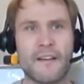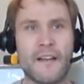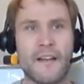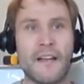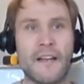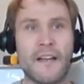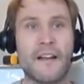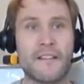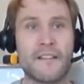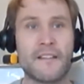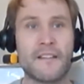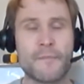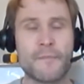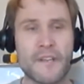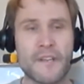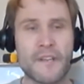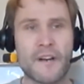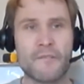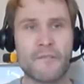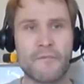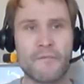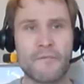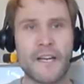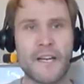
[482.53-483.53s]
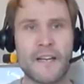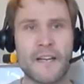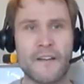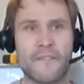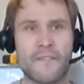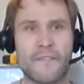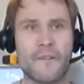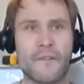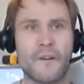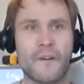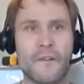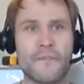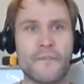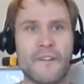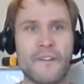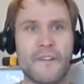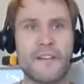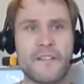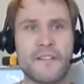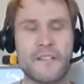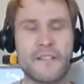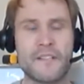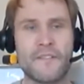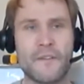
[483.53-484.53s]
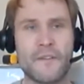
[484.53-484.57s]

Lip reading: And some of these are really difficult conversations,